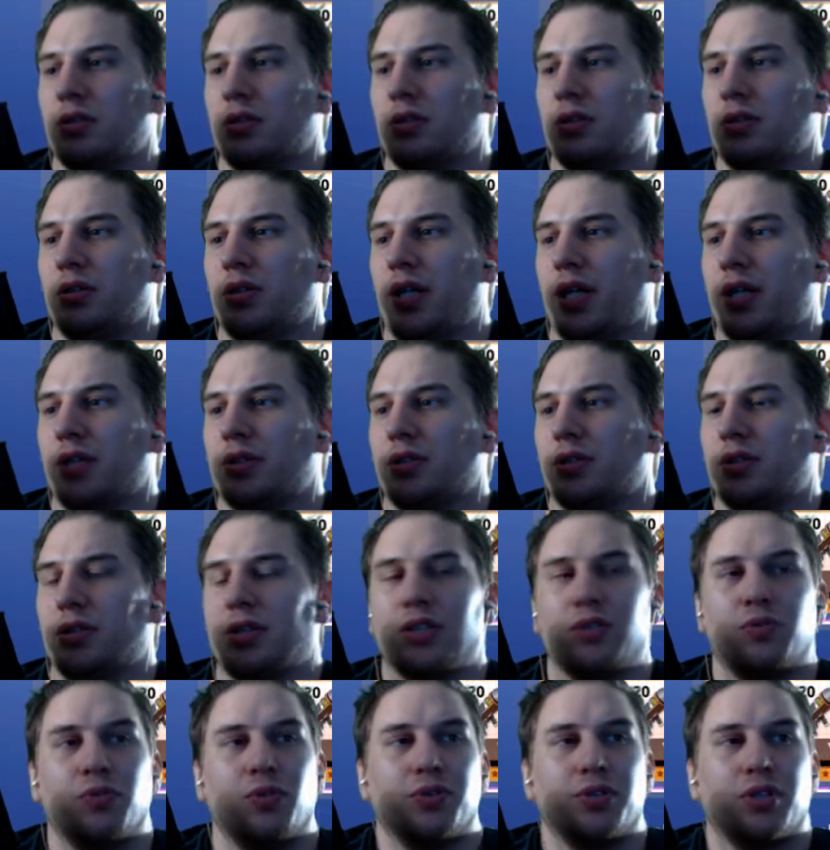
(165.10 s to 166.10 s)
Yeah, so
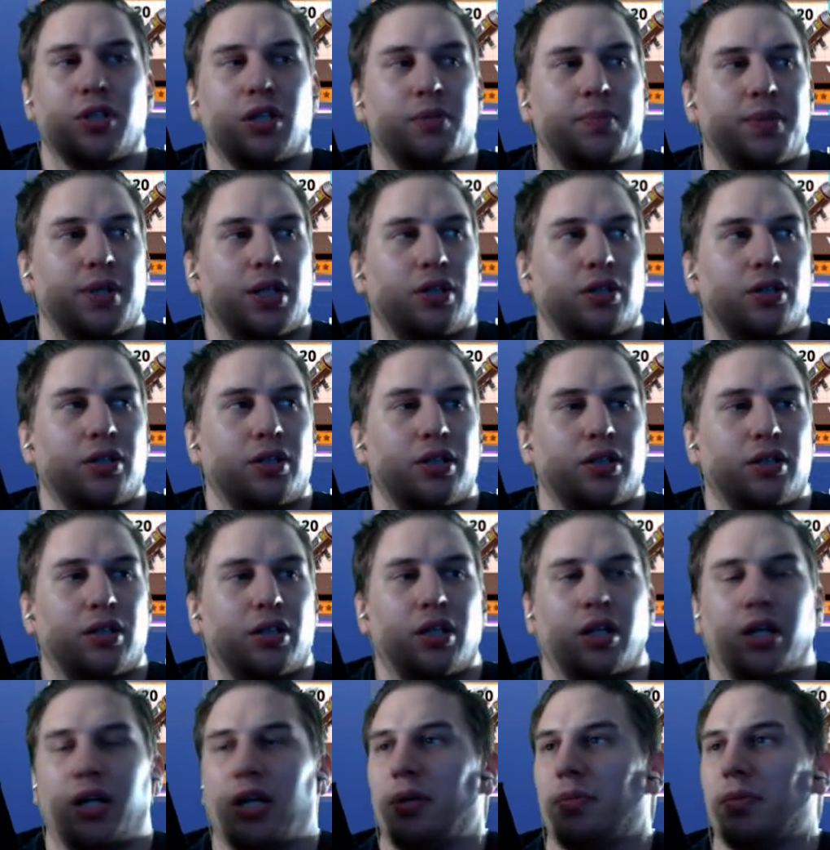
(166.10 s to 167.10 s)
this roll is going to be good,
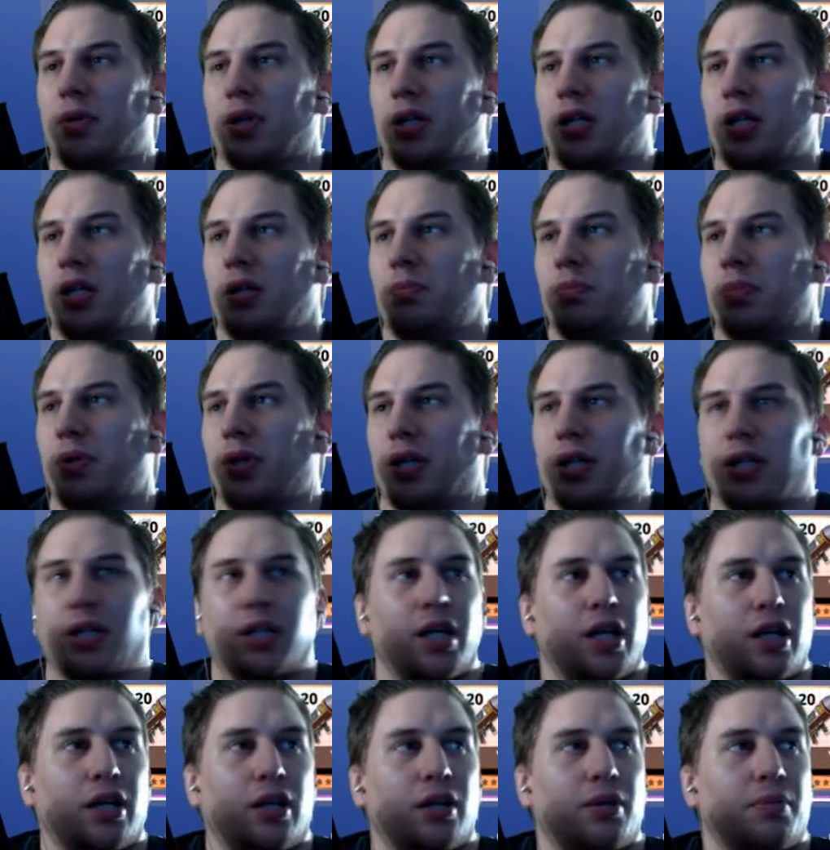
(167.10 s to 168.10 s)
and I am going to keep bringing
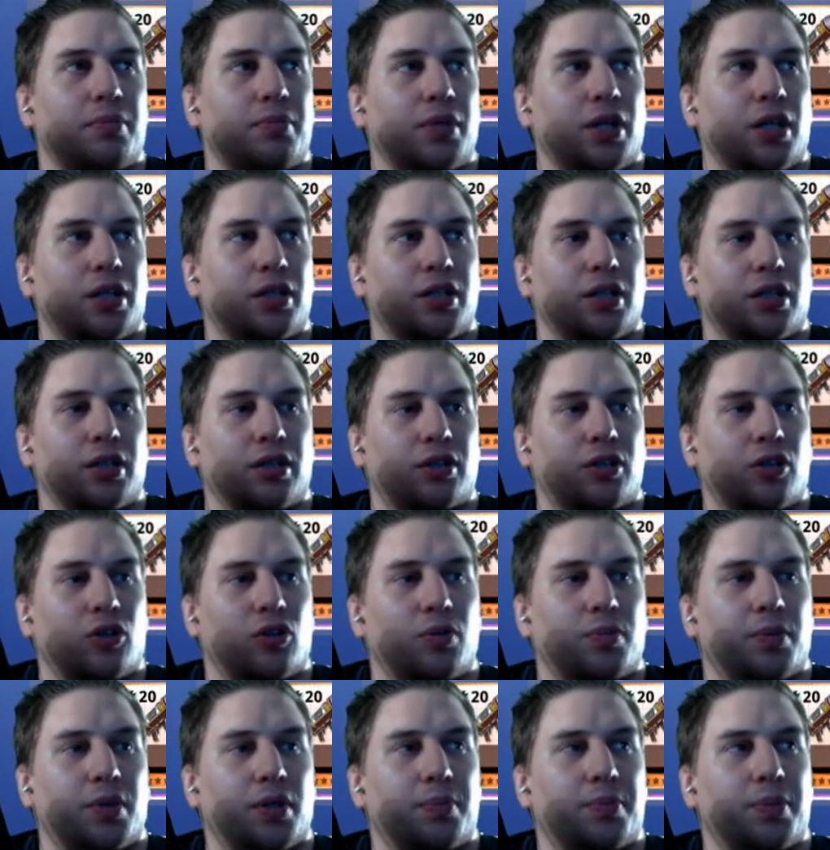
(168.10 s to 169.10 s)
that up. Not that
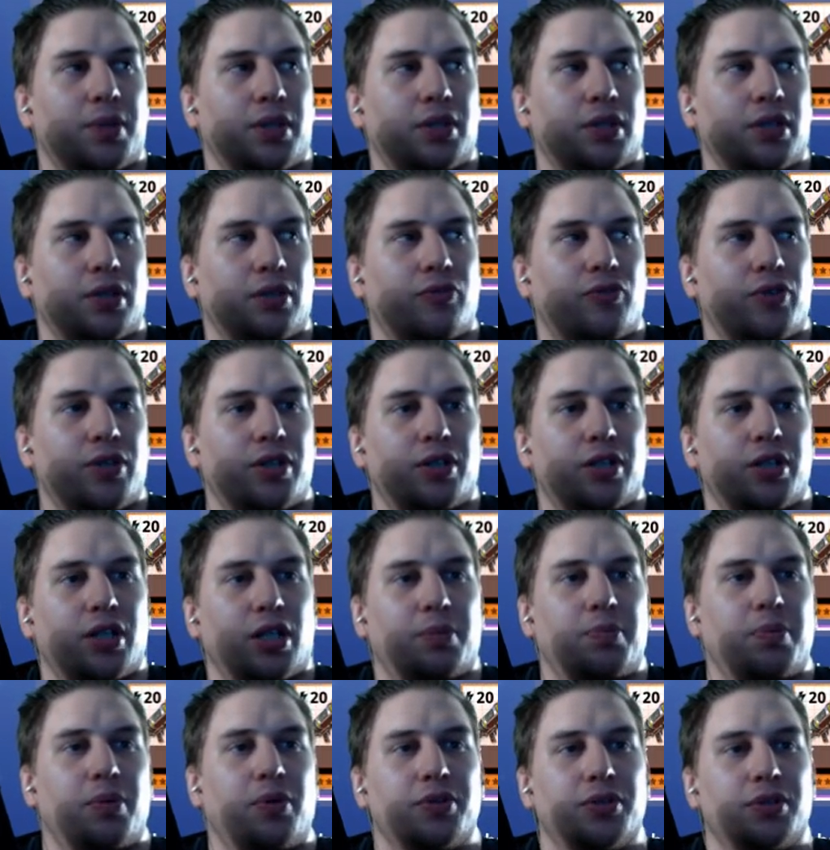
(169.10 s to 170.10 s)
Cobra, but the
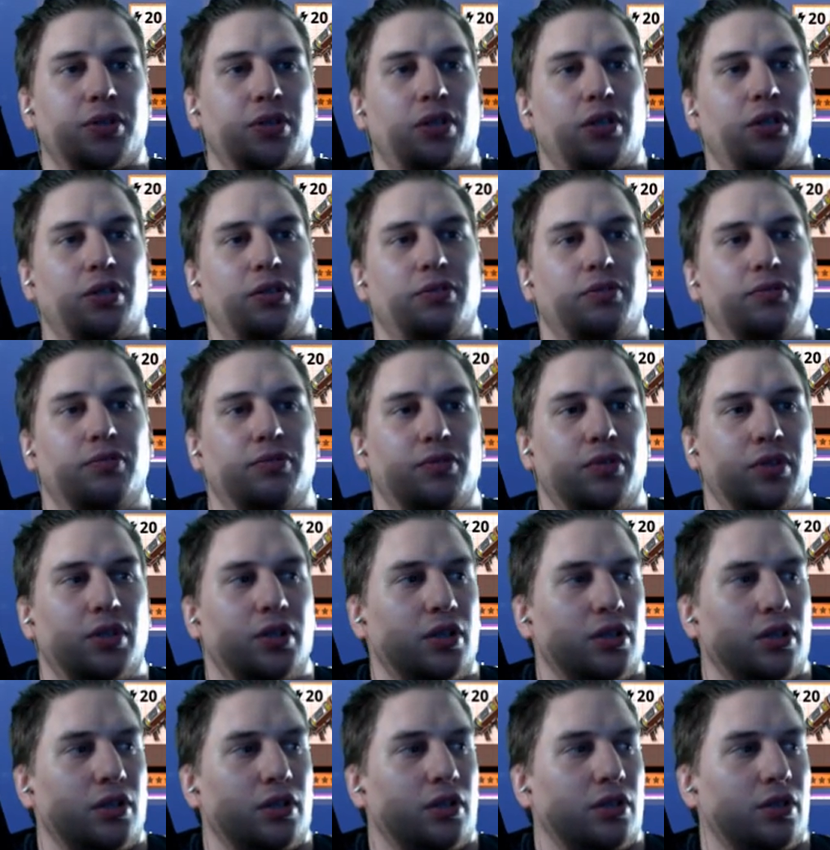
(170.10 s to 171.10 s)
Vindertech Pulsar.
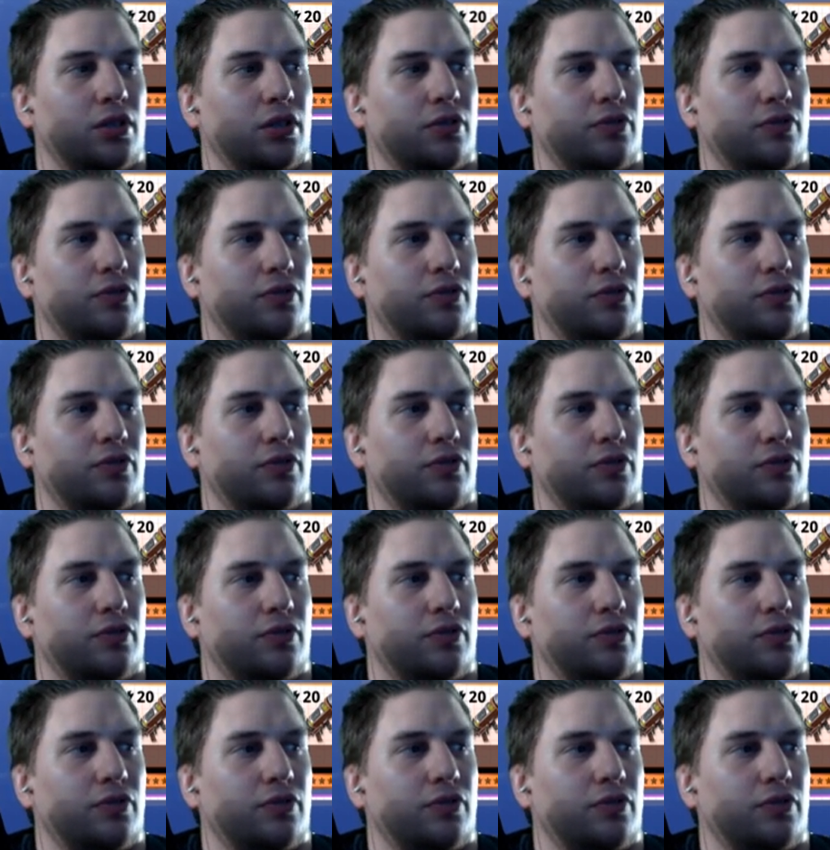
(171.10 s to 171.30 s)
In